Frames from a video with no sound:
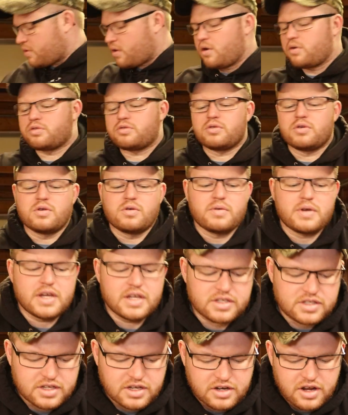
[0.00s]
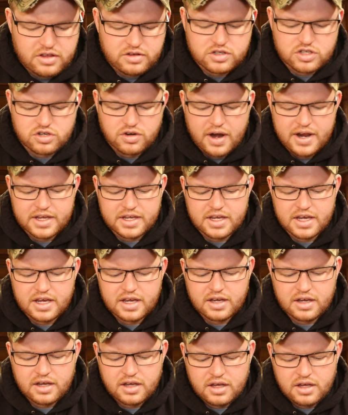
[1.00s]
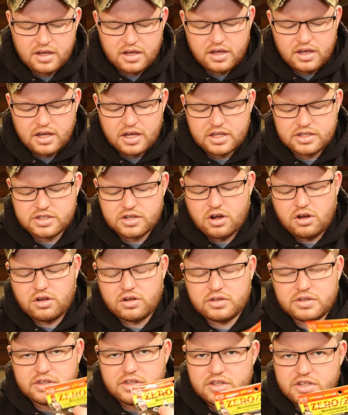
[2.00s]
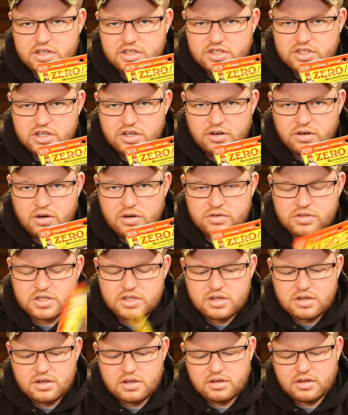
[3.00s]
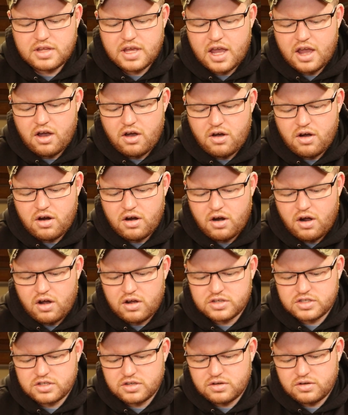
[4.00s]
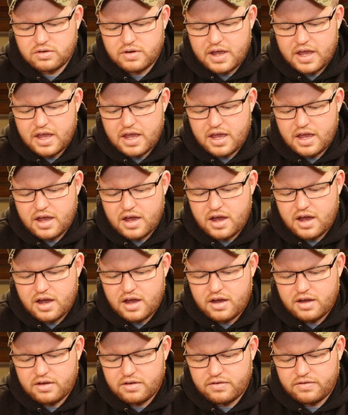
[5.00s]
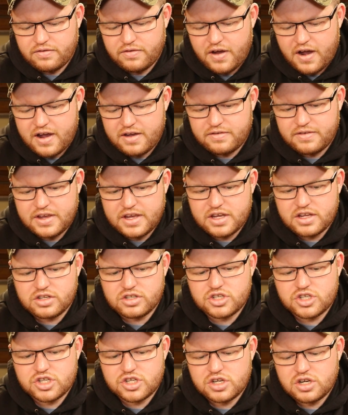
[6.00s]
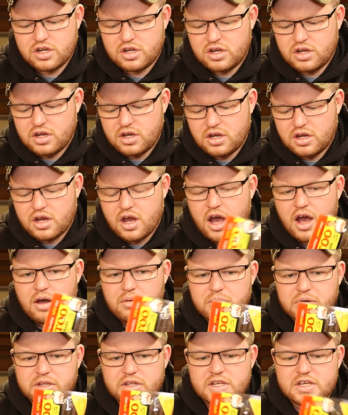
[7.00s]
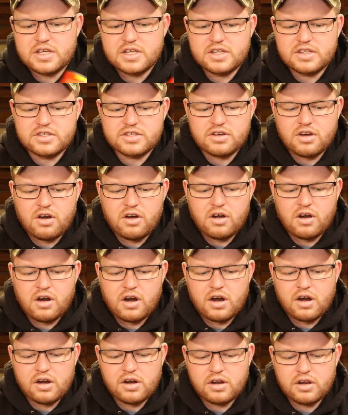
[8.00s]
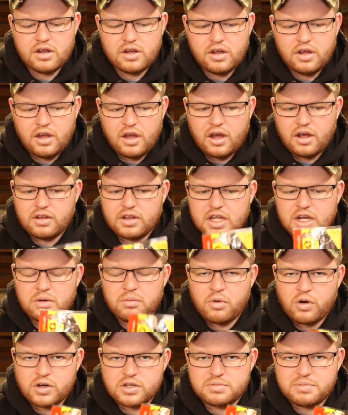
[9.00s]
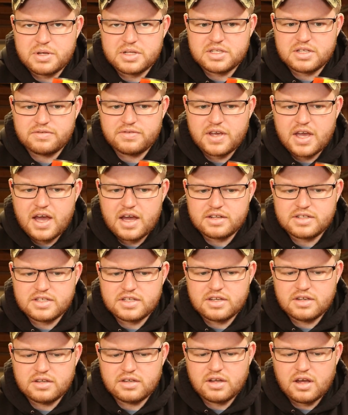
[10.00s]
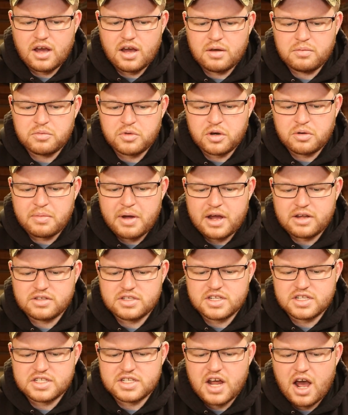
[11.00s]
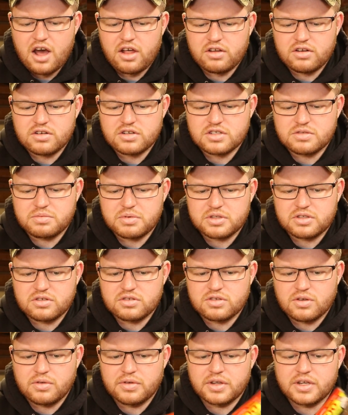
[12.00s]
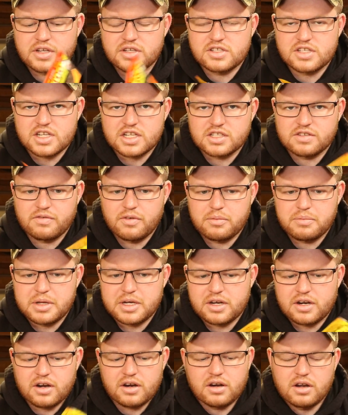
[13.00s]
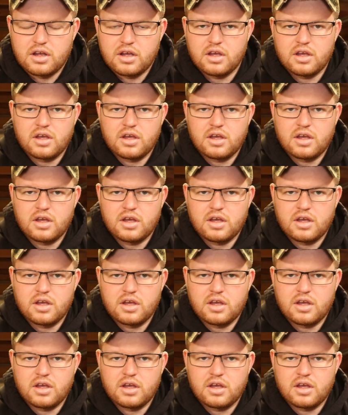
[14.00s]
go through is another Strike King. It's called the Zeros. They are also a 5 inch, but these are a little more expensive yet. They're about $6, but there's only 6 of them in here.